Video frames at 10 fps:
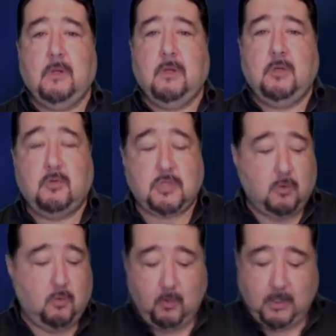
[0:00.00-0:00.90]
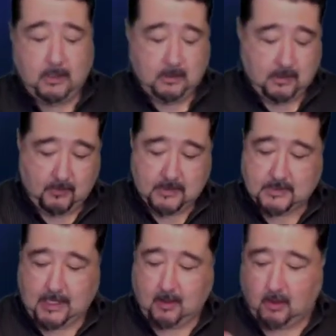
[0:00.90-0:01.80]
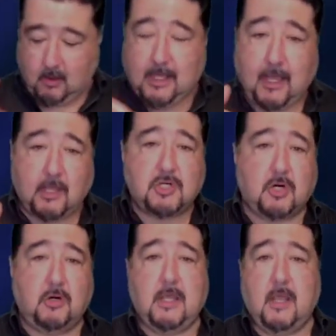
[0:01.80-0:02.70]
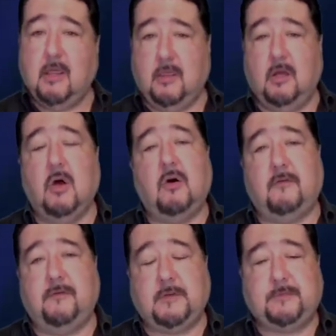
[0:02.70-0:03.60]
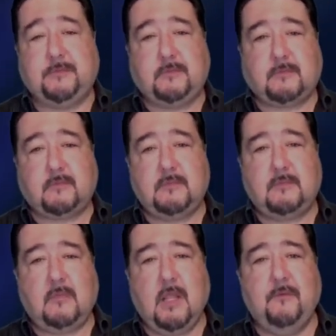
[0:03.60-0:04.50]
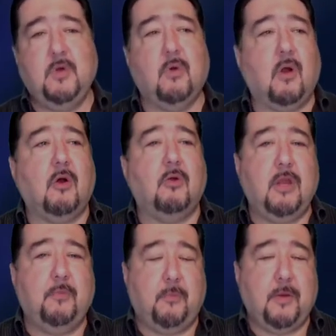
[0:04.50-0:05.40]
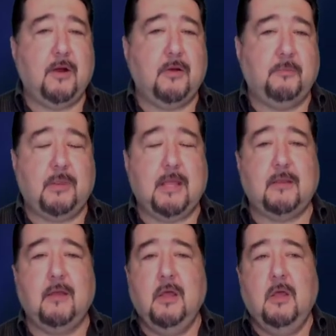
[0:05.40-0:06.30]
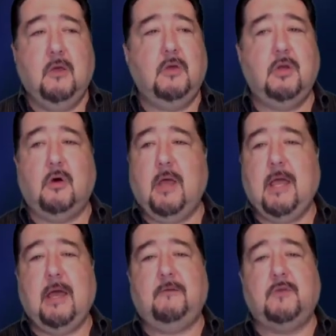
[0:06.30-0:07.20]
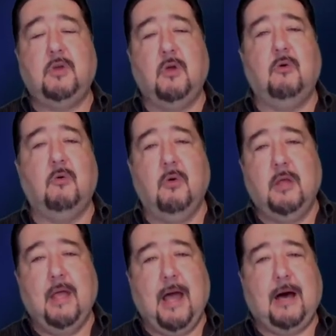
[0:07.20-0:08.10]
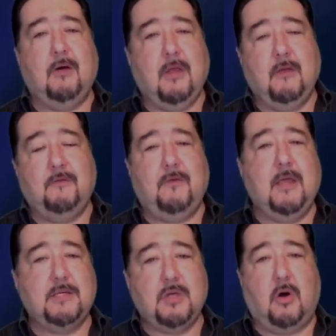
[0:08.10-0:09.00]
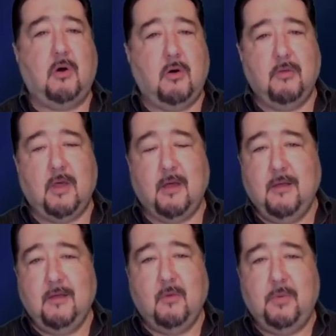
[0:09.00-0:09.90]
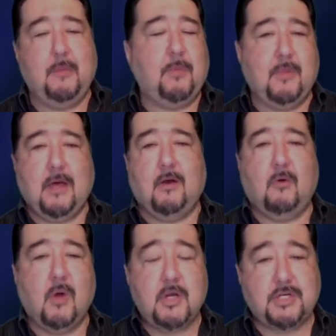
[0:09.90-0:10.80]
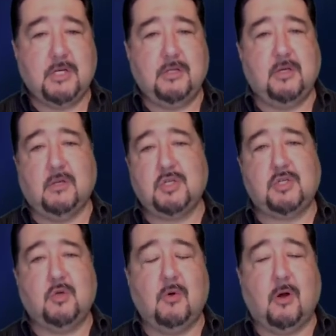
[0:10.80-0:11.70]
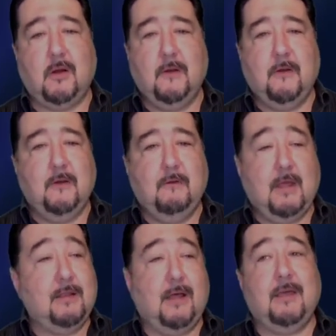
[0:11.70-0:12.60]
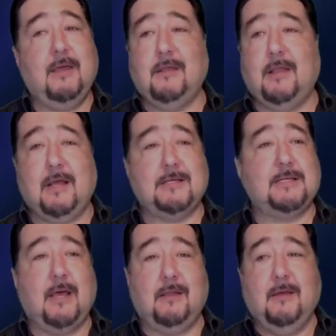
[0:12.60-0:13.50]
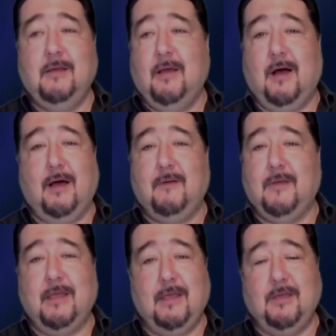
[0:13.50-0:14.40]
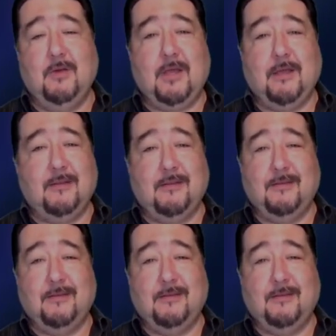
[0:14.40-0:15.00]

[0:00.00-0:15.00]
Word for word: So when there is that hurricane churning in the Gulf, if you're already prepared and planned, you don't have to go out and face all the, the people that are rushing to the store. And again, like I said, uh, you can,